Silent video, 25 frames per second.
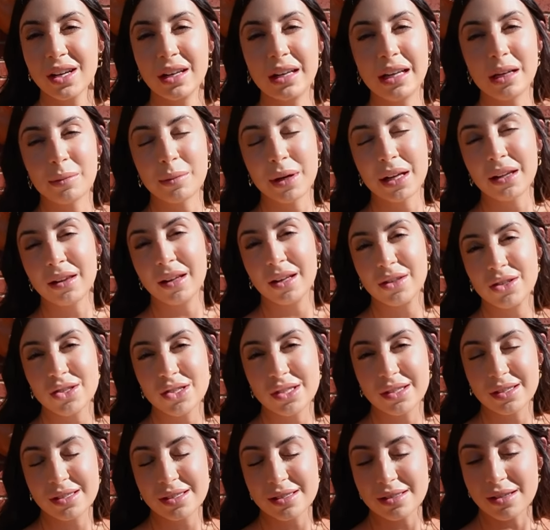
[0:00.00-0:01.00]
eating my
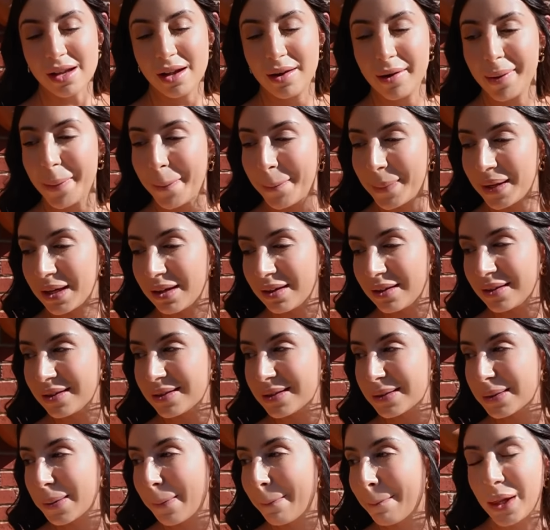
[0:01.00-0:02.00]
lunch in the sun
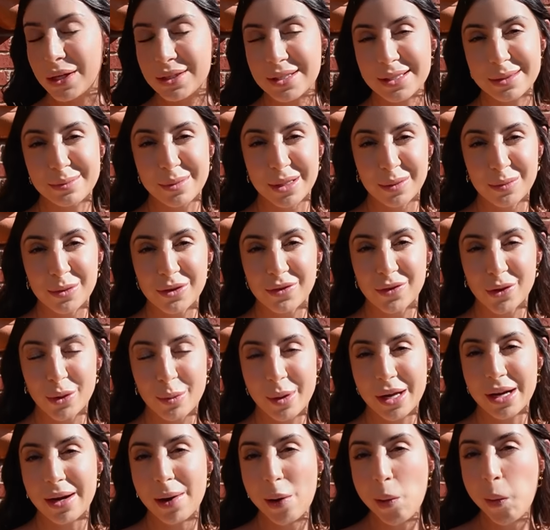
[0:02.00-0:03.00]
because it does make me feel
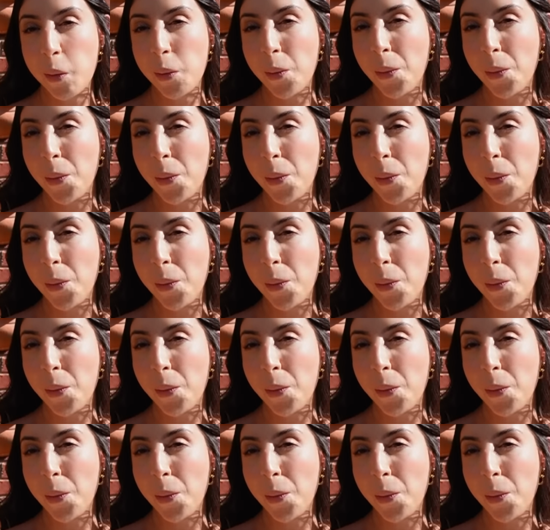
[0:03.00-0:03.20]
better.